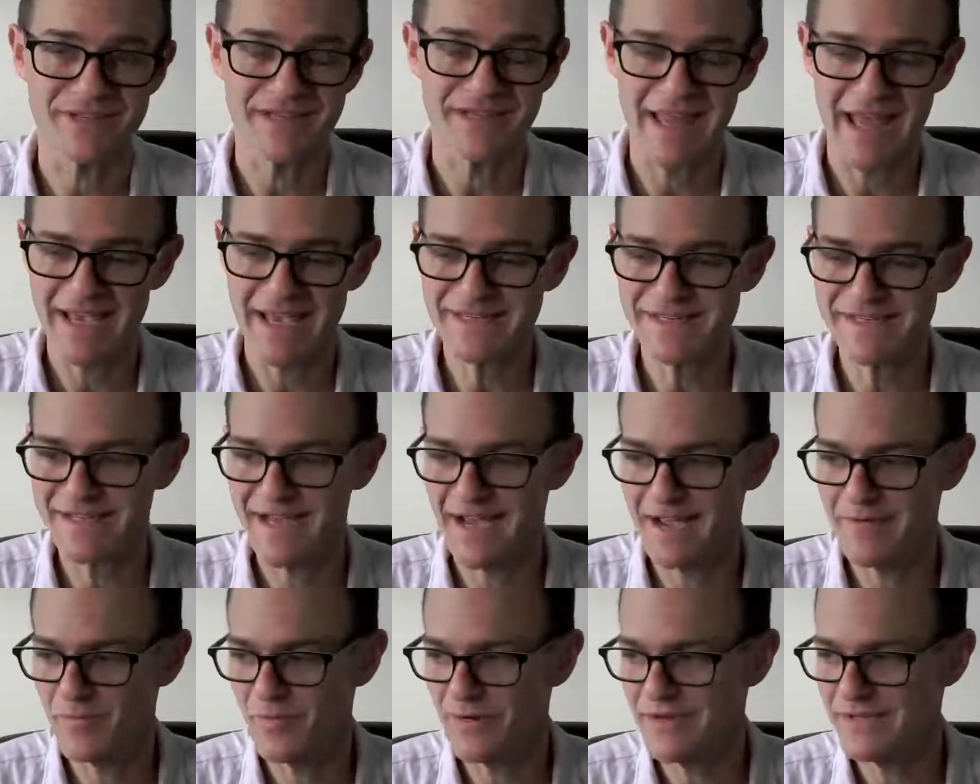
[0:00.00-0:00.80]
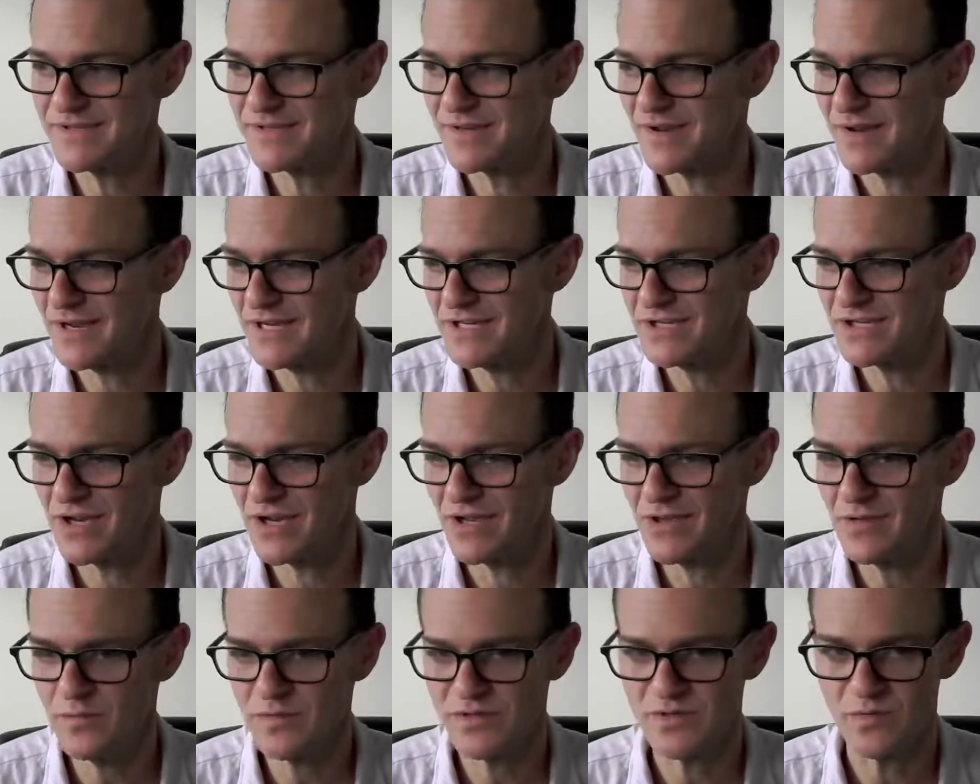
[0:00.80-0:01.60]
Last time we saw each
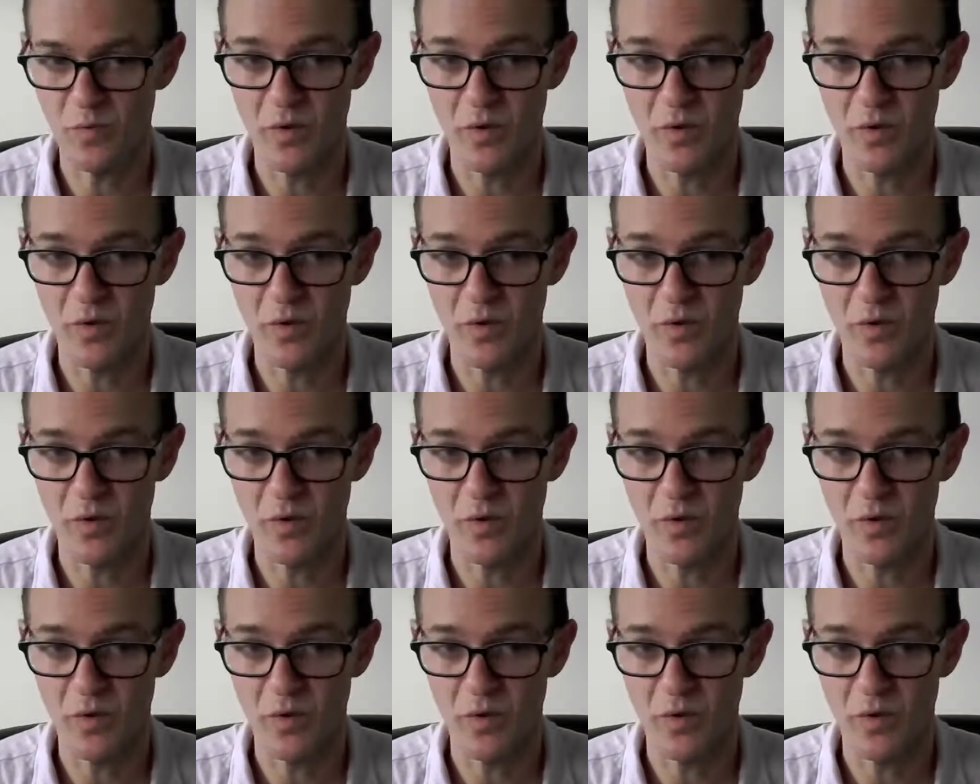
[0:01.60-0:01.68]
other was